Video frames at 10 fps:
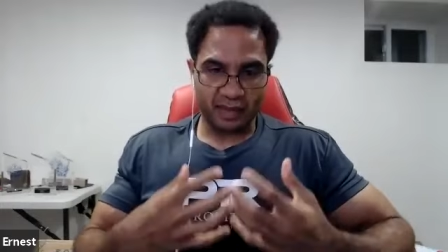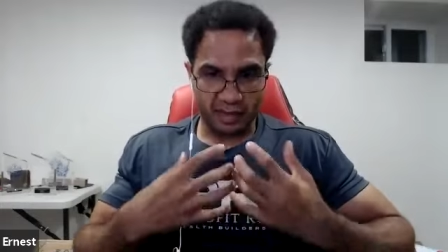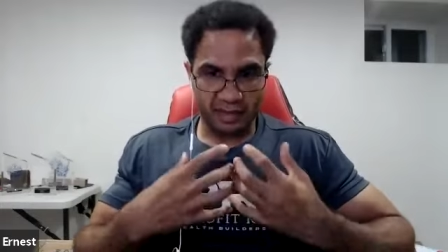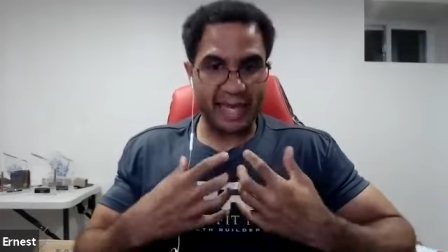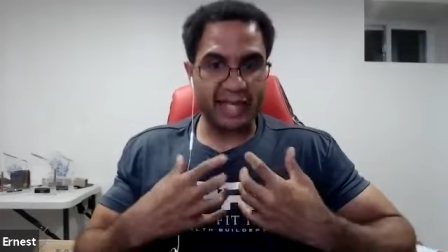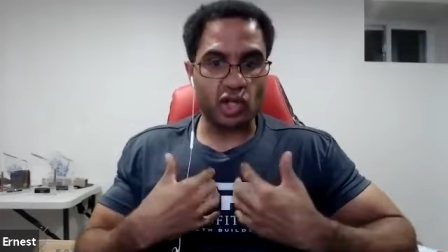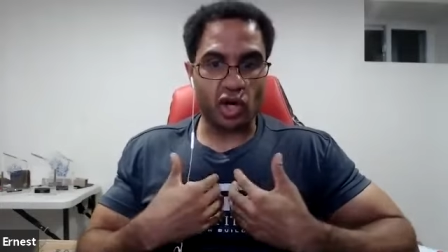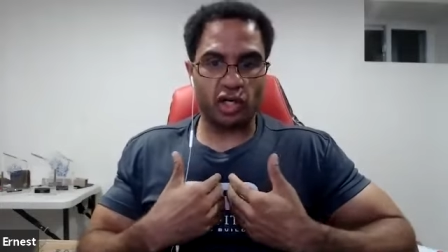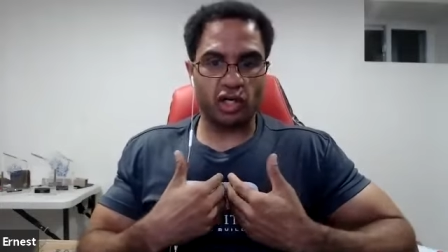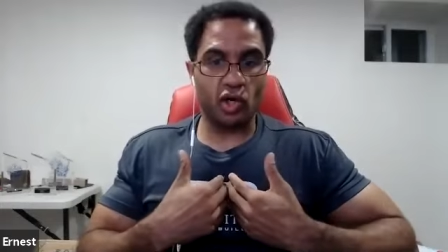that's
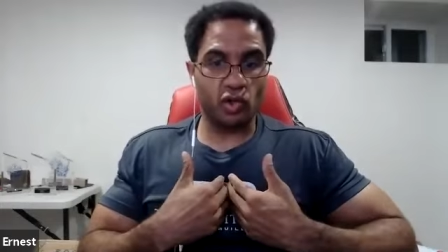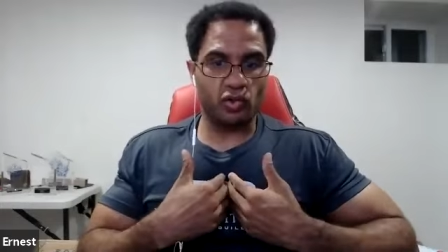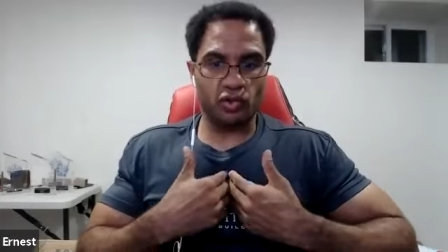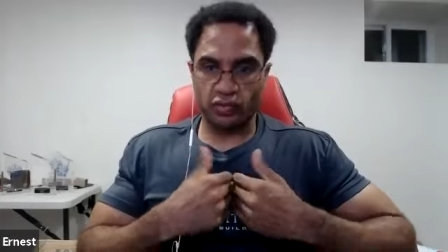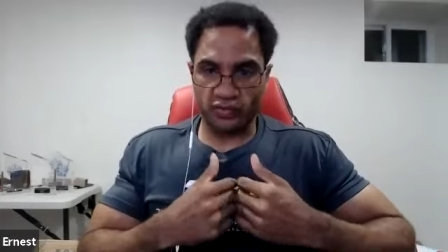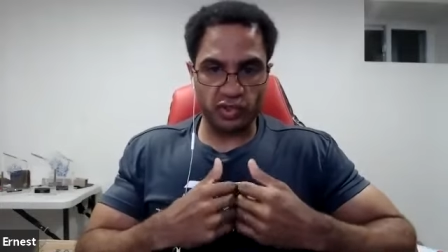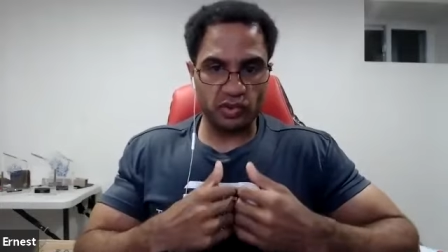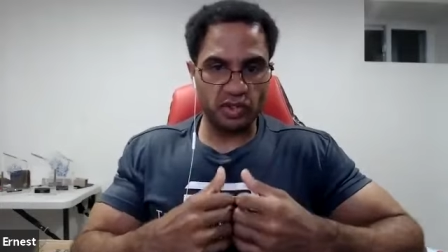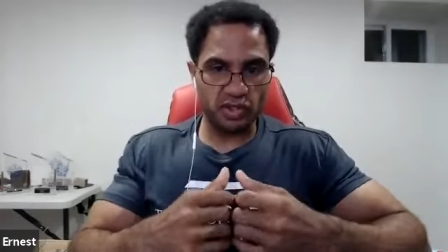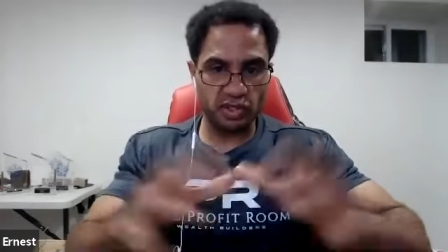our goal, for you
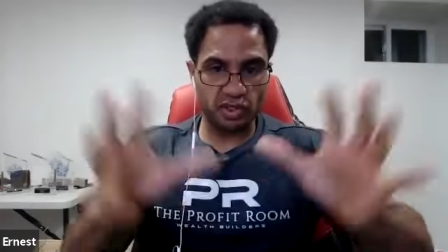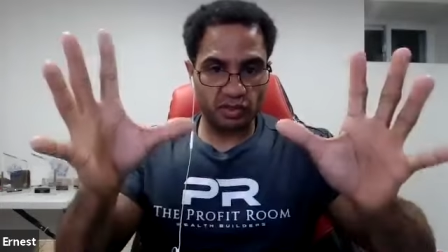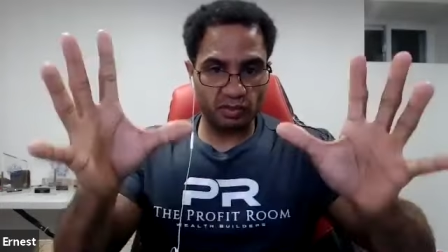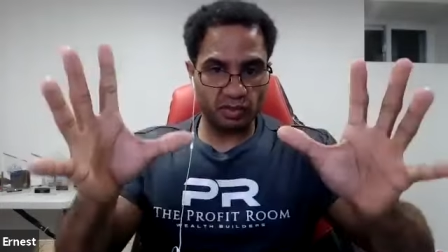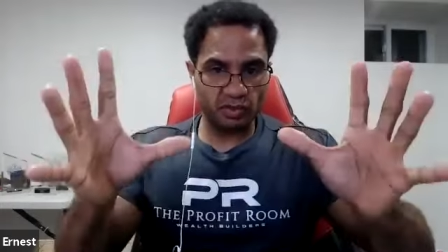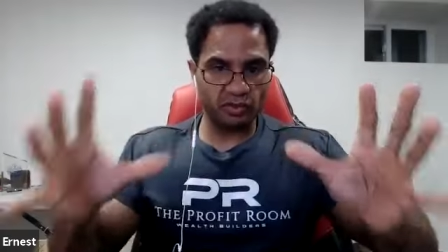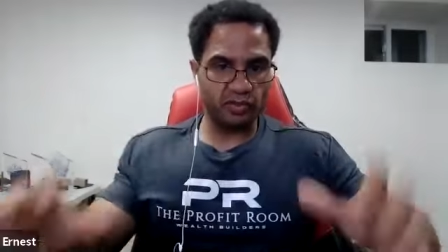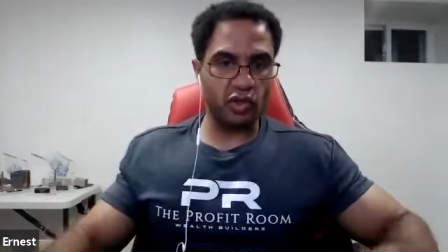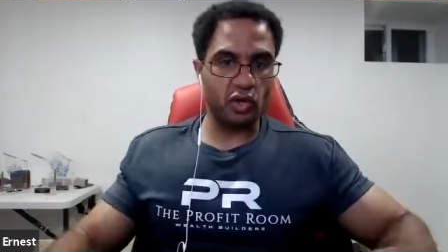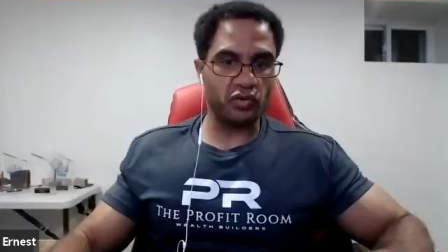to just, boom,
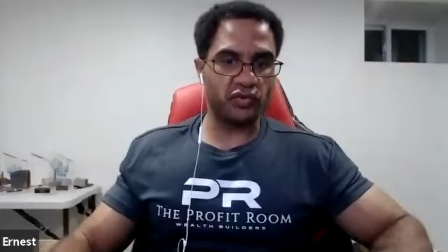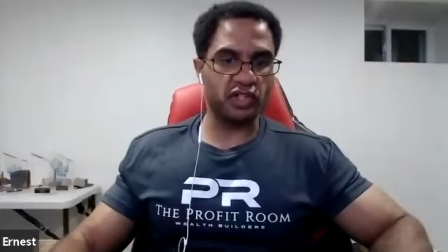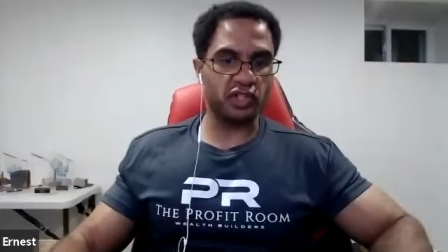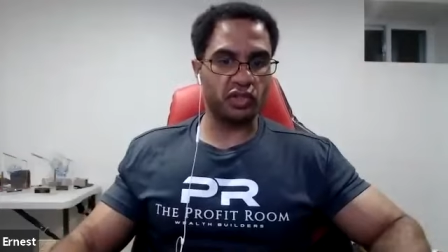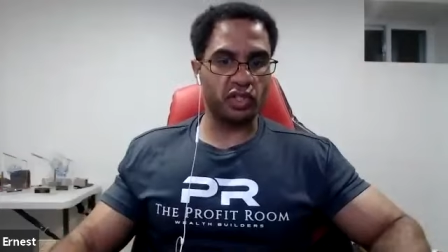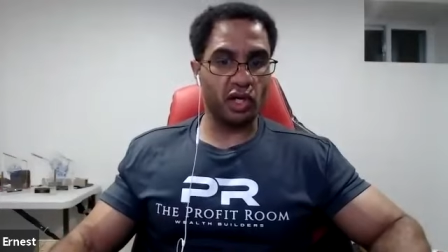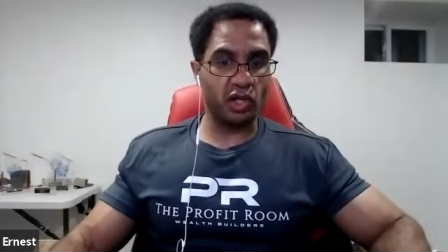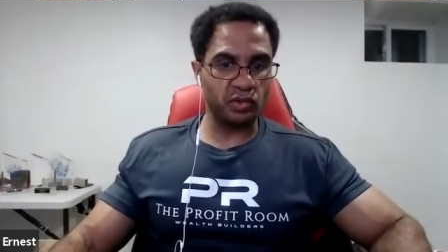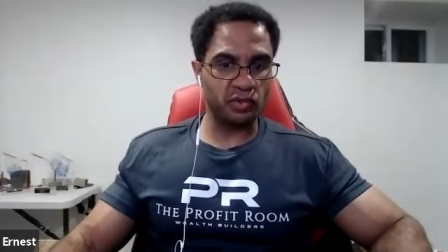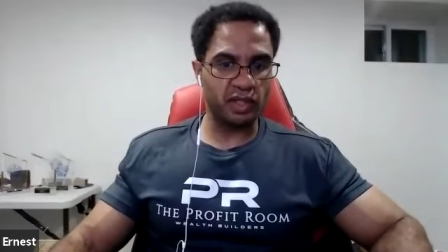you go fish on your
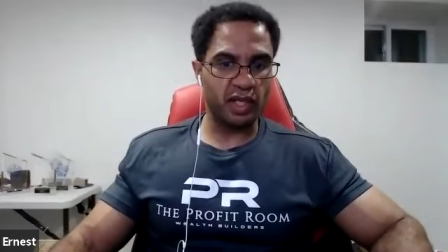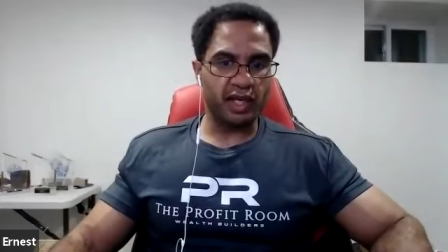own.